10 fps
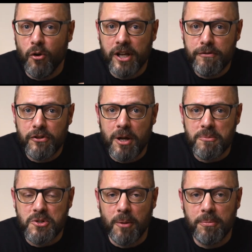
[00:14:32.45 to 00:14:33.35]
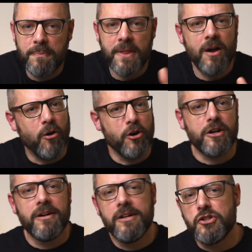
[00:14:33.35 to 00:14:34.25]
or give a thumbs up
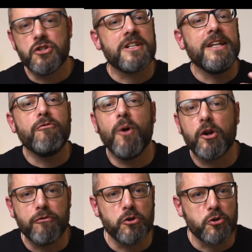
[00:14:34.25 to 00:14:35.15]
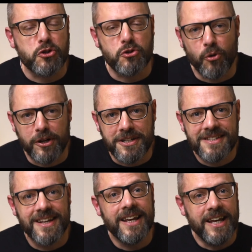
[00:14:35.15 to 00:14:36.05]
or just leave one of your
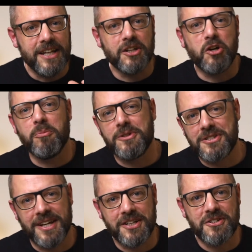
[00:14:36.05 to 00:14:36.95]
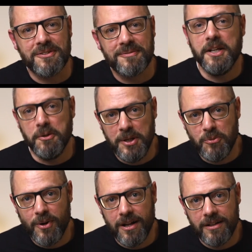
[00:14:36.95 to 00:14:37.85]
stories in the comments section. In the
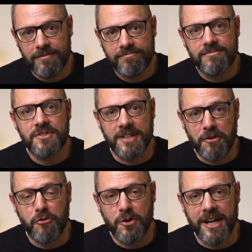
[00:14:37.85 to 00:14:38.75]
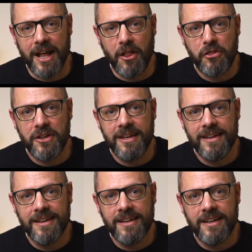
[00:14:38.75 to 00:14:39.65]
meanwhile, stay free and healthy
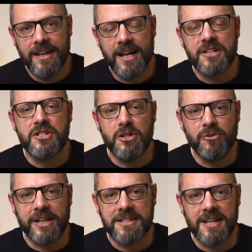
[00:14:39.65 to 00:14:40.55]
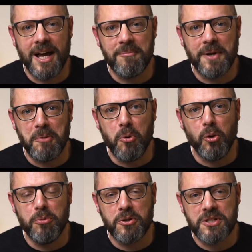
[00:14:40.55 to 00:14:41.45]
and see you next time at
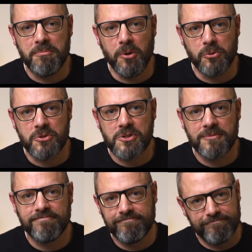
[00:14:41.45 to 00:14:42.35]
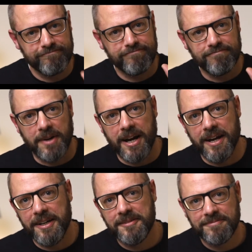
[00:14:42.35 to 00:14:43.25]
Bold Books and Bones.
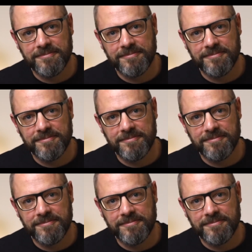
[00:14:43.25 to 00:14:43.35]
Bye.